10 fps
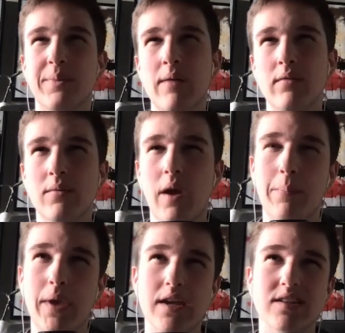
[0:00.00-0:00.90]
Probably my
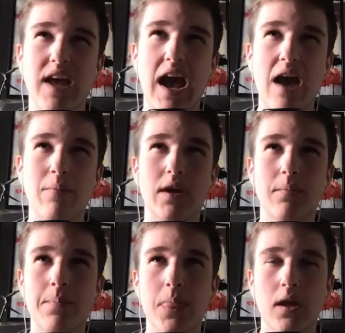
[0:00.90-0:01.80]
biggest habit
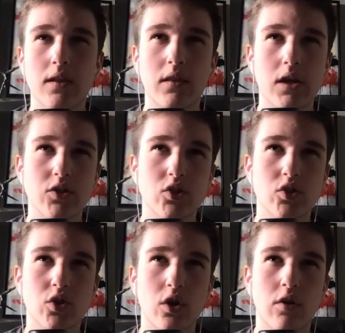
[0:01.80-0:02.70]
that
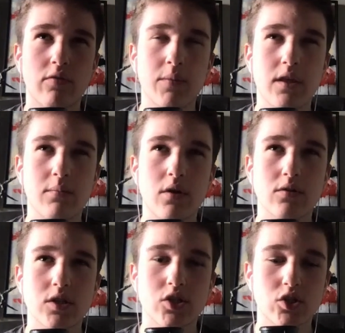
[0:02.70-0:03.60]
served me the
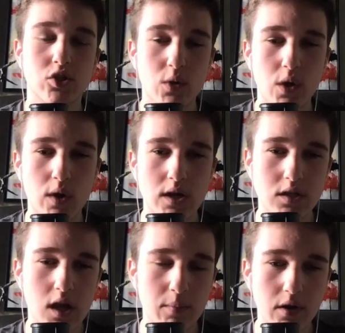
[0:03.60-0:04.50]
most is just doing what I
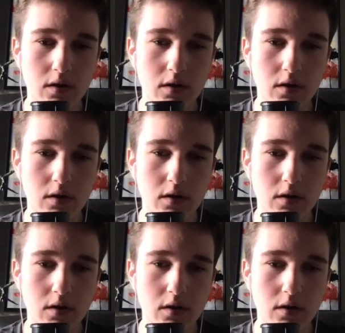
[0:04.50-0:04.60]
say I'm going to